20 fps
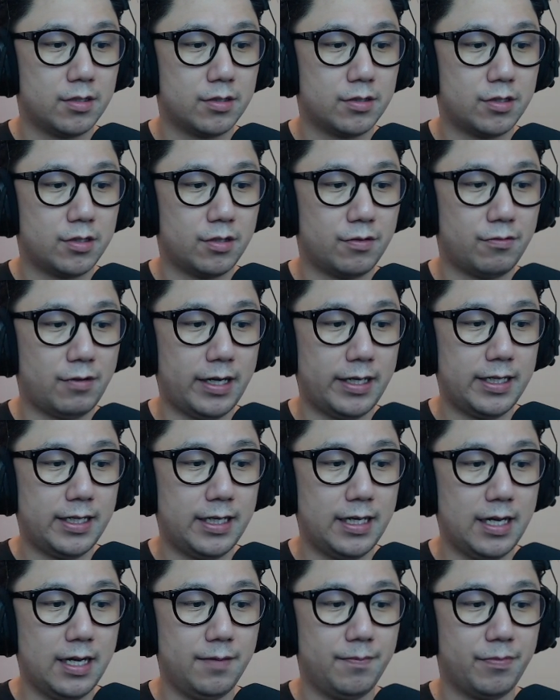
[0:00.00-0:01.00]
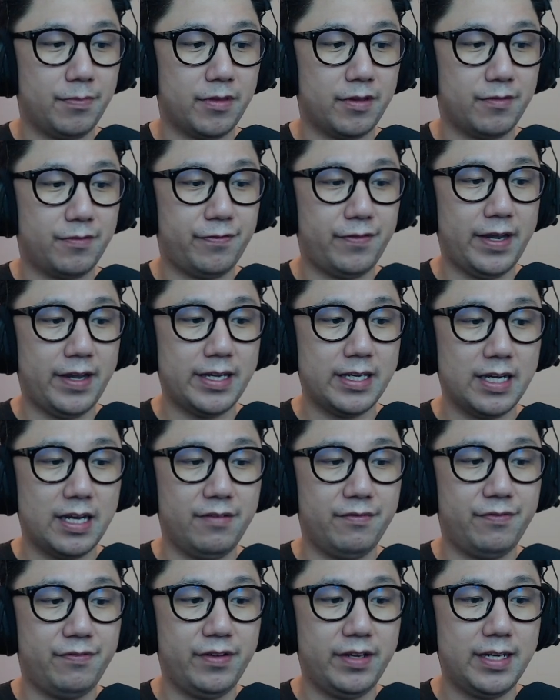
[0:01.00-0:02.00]
So right here, fake
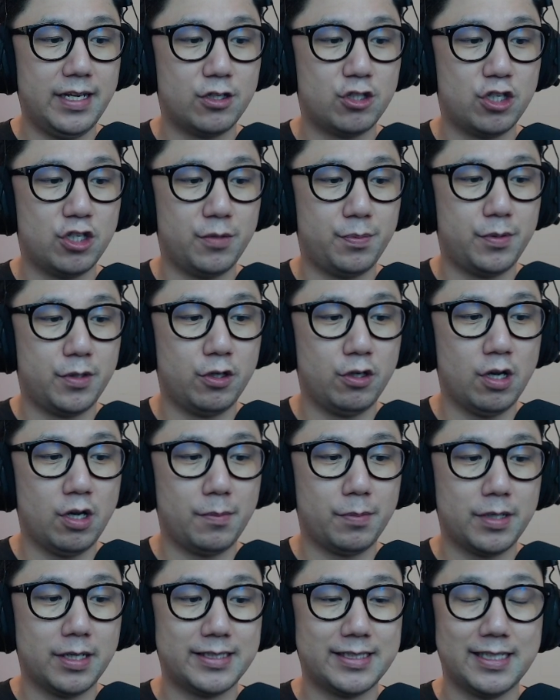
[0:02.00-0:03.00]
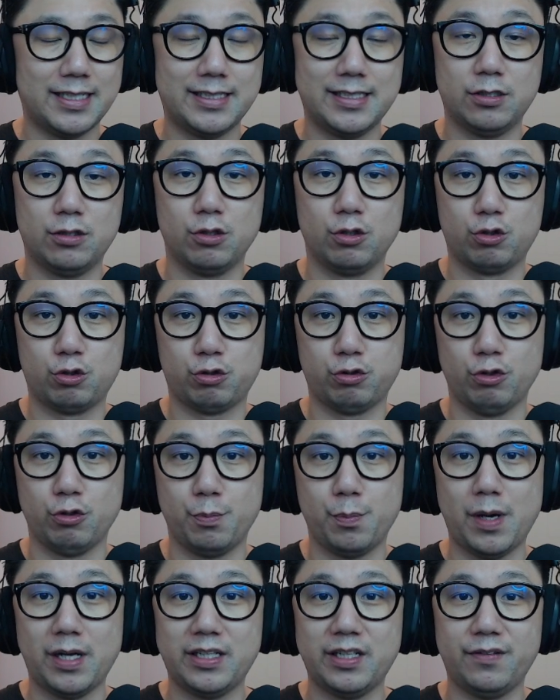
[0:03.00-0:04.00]
Nvidia G P U. I'm going to set this to true.
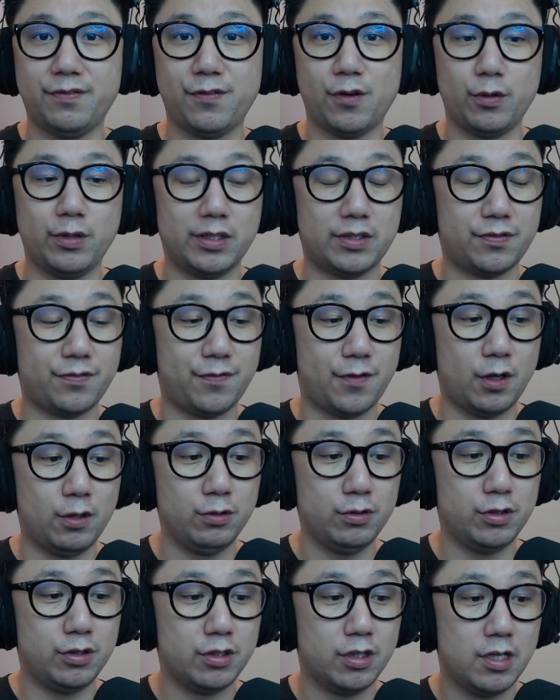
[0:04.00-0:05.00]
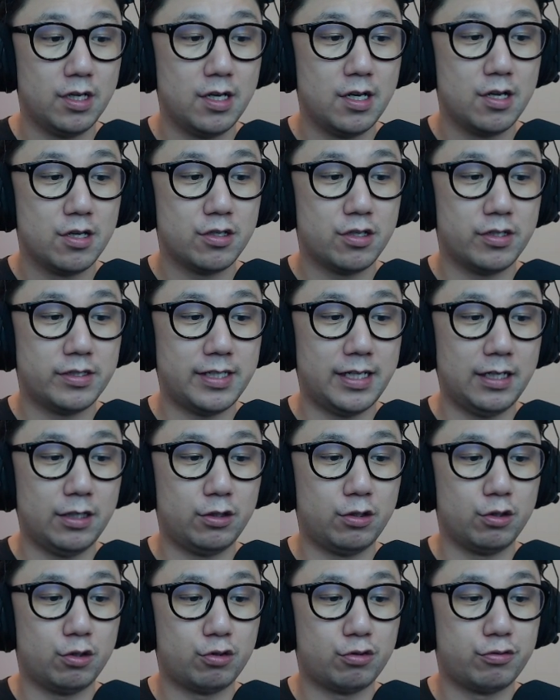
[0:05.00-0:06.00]
By default, it's false. So set it
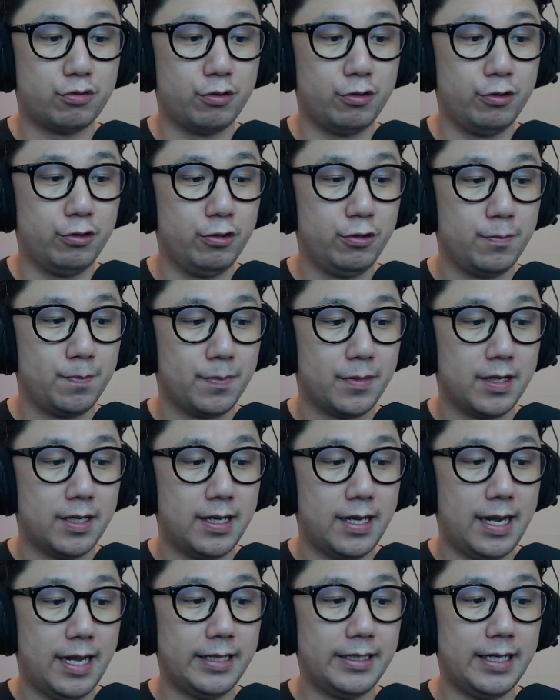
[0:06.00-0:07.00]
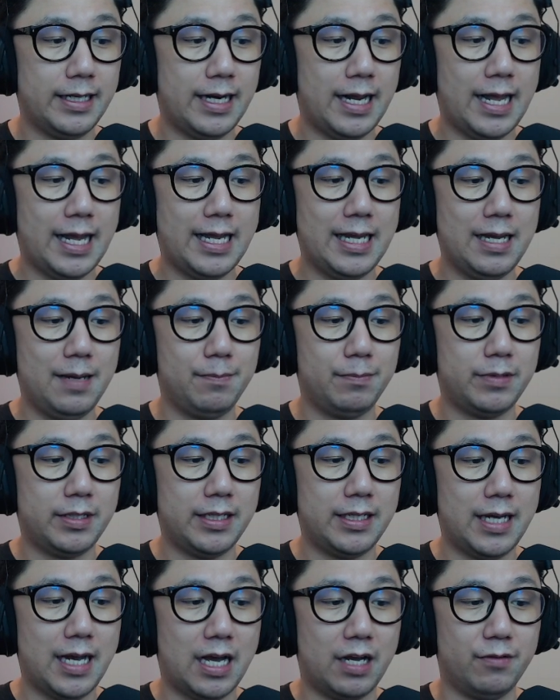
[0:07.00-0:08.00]
to true, and then A M
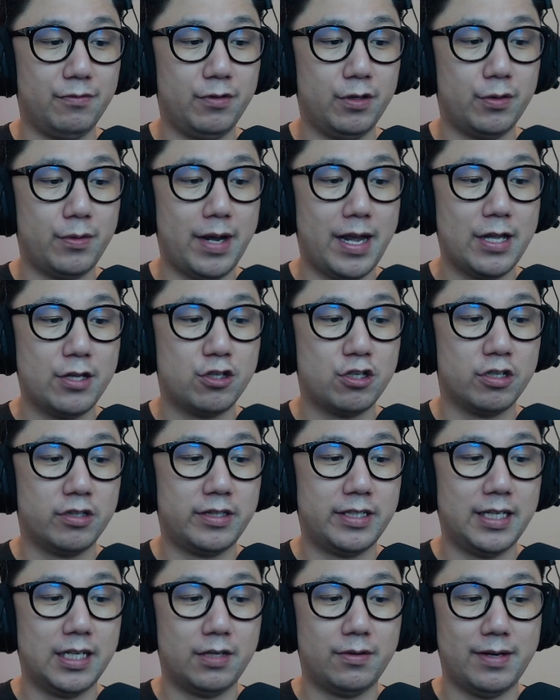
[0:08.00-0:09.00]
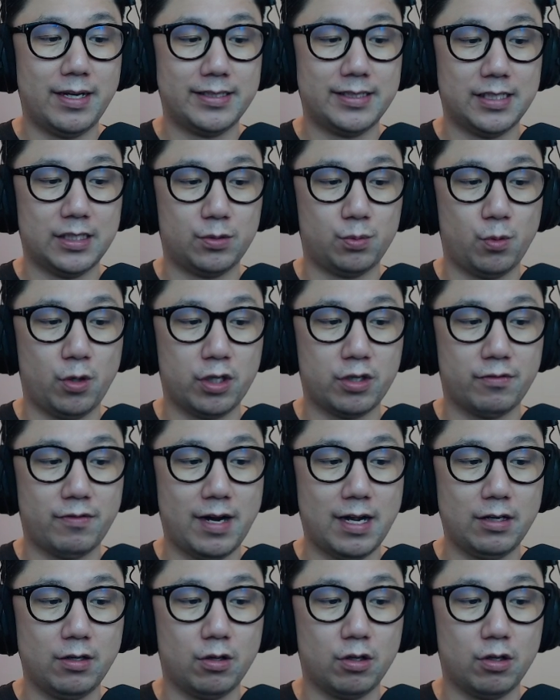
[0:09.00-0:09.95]
D Unreal Engine D L S S workaround.